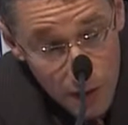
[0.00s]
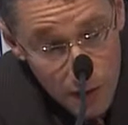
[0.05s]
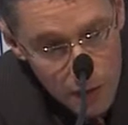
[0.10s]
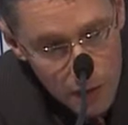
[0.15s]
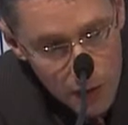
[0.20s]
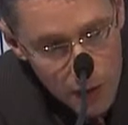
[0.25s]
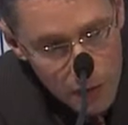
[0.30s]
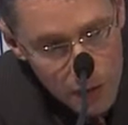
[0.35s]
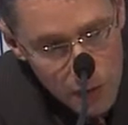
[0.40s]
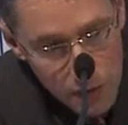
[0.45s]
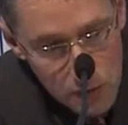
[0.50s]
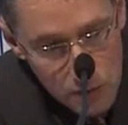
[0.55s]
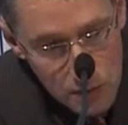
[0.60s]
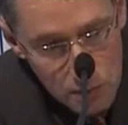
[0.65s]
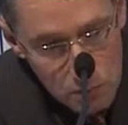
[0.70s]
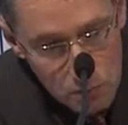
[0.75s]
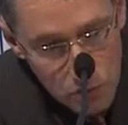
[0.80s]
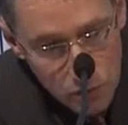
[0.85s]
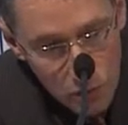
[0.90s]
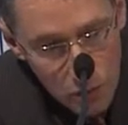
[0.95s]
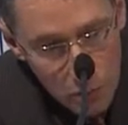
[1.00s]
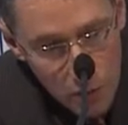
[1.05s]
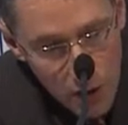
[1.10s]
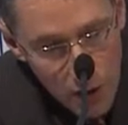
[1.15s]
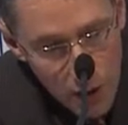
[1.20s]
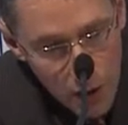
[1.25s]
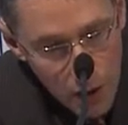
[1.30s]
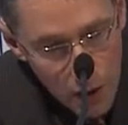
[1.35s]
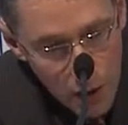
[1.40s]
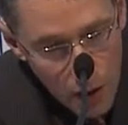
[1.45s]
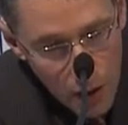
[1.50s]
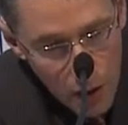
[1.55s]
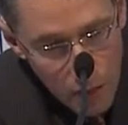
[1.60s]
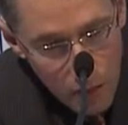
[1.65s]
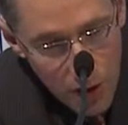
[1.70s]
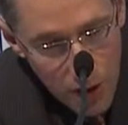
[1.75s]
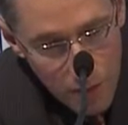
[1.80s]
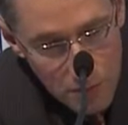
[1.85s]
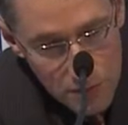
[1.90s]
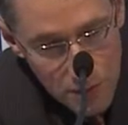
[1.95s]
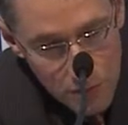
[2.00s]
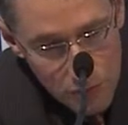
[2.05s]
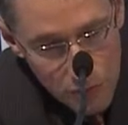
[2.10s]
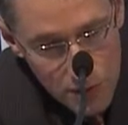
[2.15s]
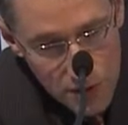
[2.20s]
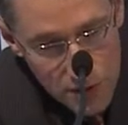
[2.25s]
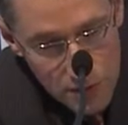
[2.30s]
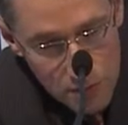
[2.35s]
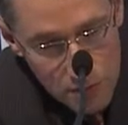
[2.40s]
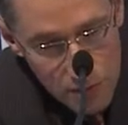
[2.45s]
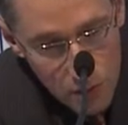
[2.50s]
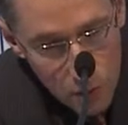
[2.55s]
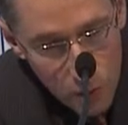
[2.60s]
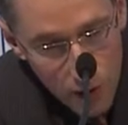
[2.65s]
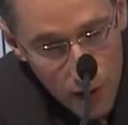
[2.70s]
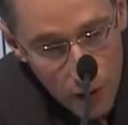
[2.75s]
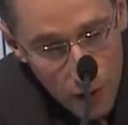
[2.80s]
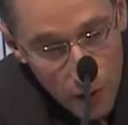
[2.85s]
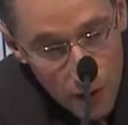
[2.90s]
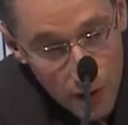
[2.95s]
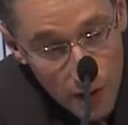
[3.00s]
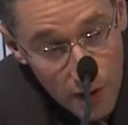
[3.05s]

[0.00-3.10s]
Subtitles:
And I think probably I wrapped up reasonably well.